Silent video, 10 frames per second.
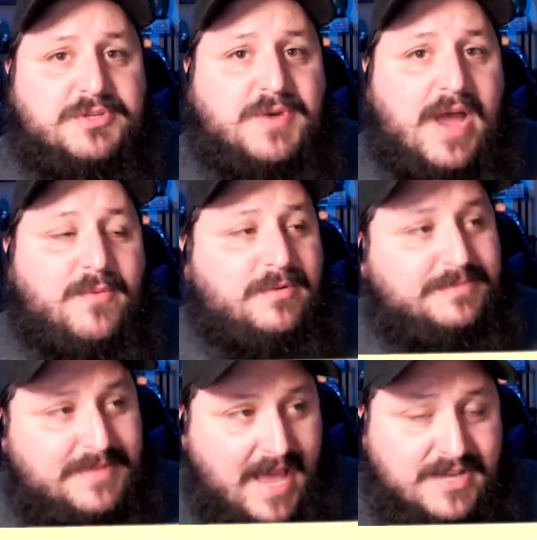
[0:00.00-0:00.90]
so I will.
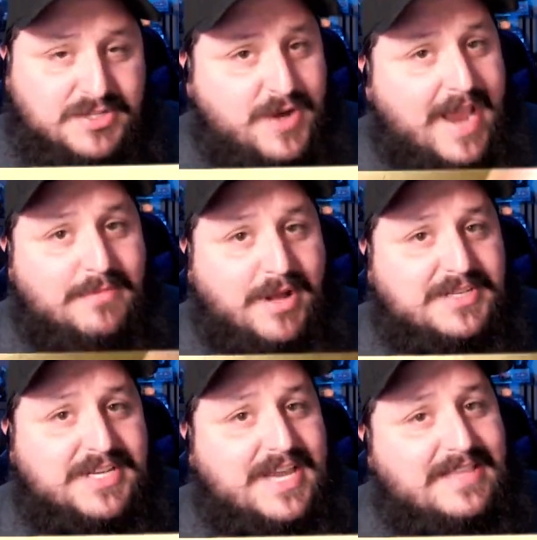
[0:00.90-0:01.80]
That is Dragon
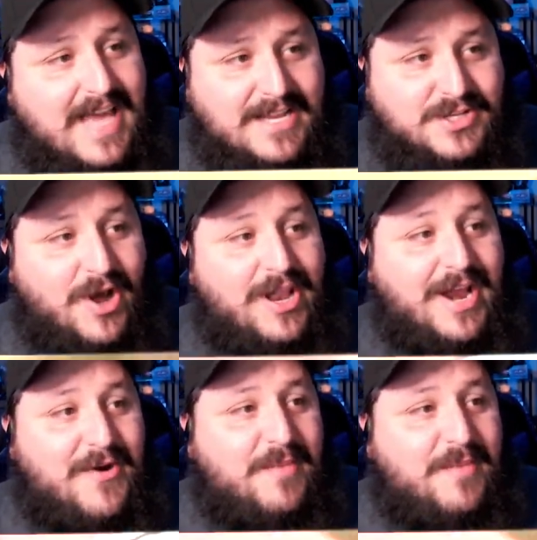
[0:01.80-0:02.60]
Ball Z. That is all I know